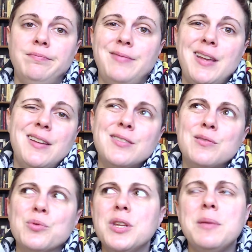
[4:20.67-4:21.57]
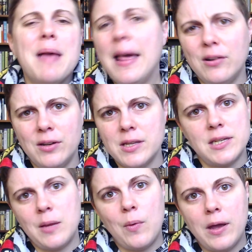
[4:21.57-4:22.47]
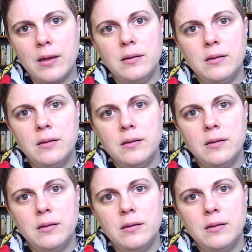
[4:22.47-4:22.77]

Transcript: and it doesn't really matter in the same way.